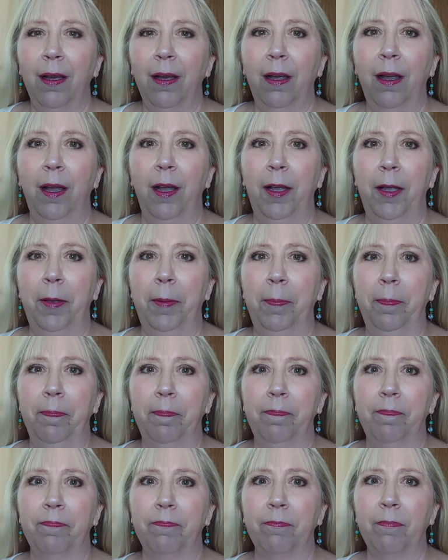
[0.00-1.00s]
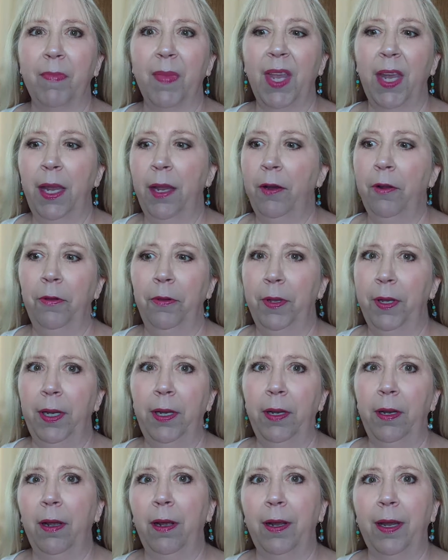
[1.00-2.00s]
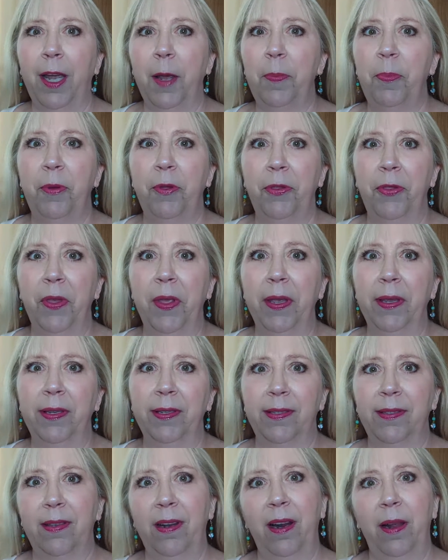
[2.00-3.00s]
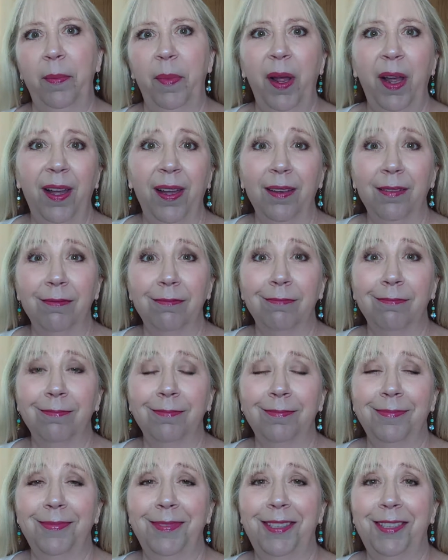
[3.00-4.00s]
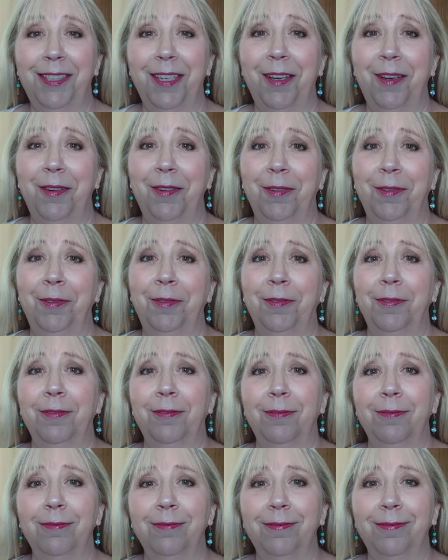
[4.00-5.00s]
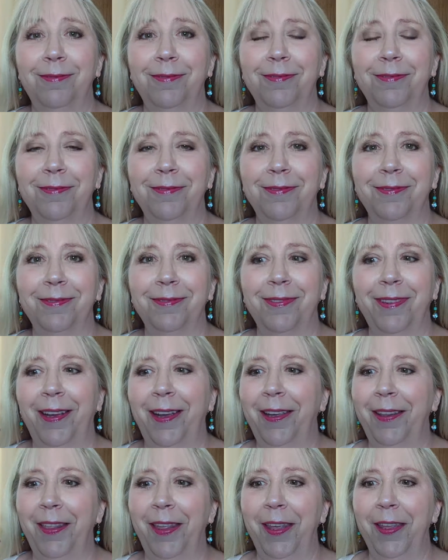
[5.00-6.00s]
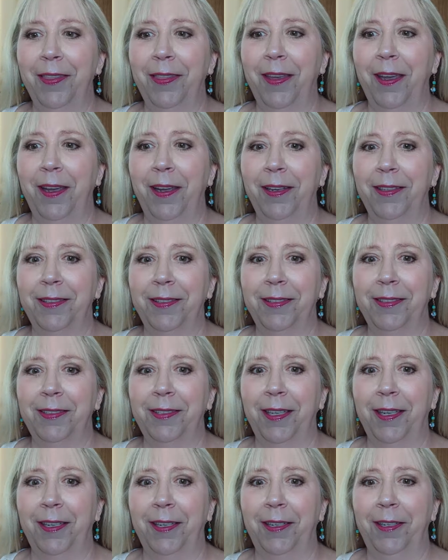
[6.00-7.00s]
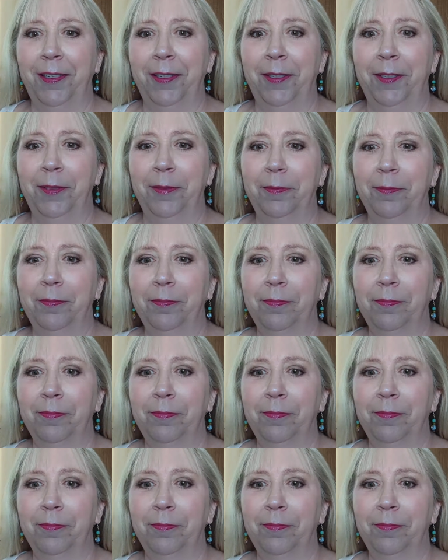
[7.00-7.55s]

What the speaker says: and only a couple things that I'm not. So I think that's a